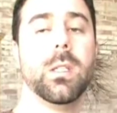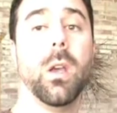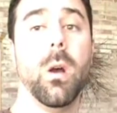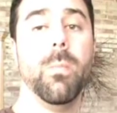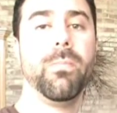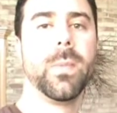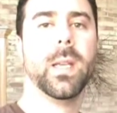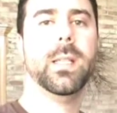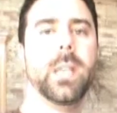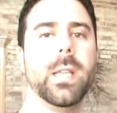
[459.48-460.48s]

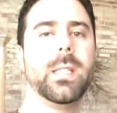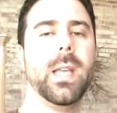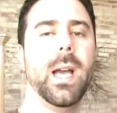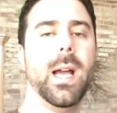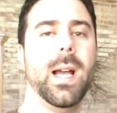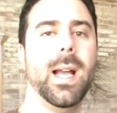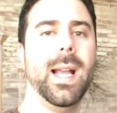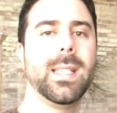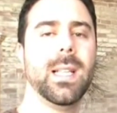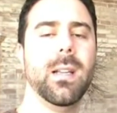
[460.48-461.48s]
So just
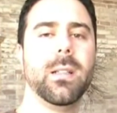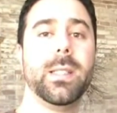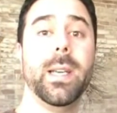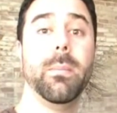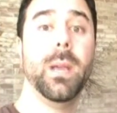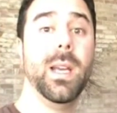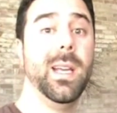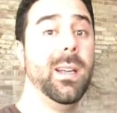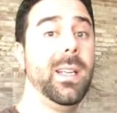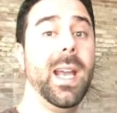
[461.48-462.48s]
as a little
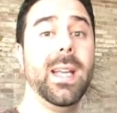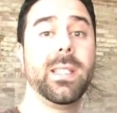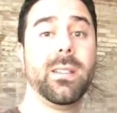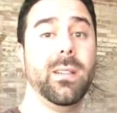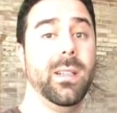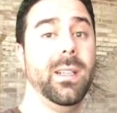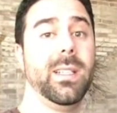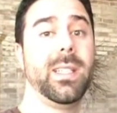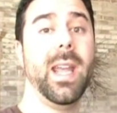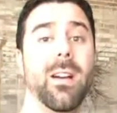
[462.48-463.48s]
tip, guys,
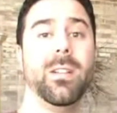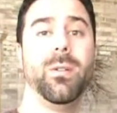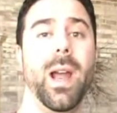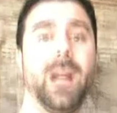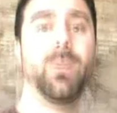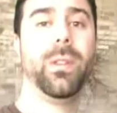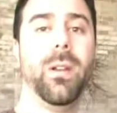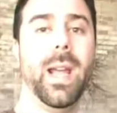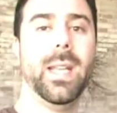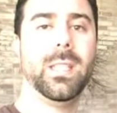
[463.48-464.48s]
stay on track with
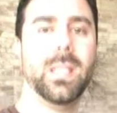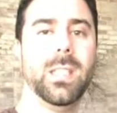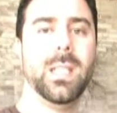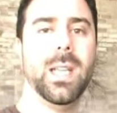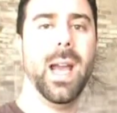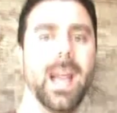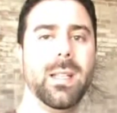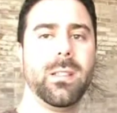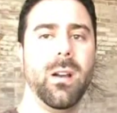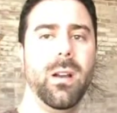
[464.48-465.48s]
your HCG
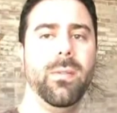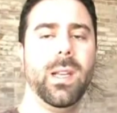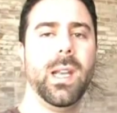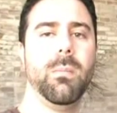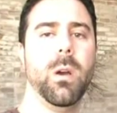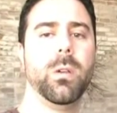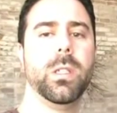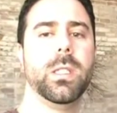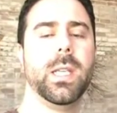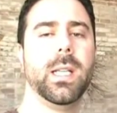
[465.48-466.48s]
diet. Sorry if you're getting
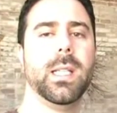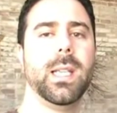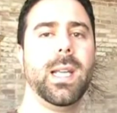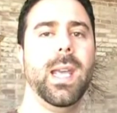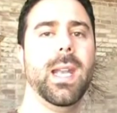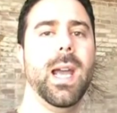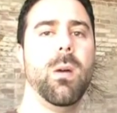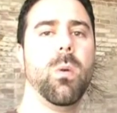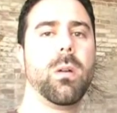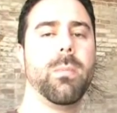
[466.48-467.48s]
motion sickness. I
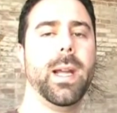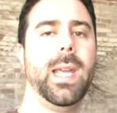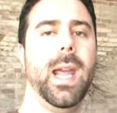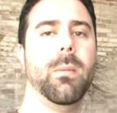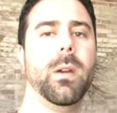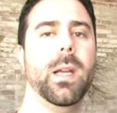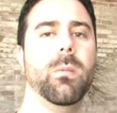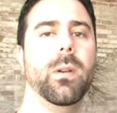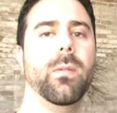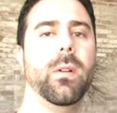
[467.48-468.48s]
cannot work my camera
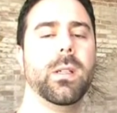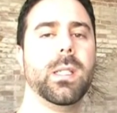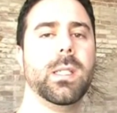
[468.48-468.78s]
in reverse.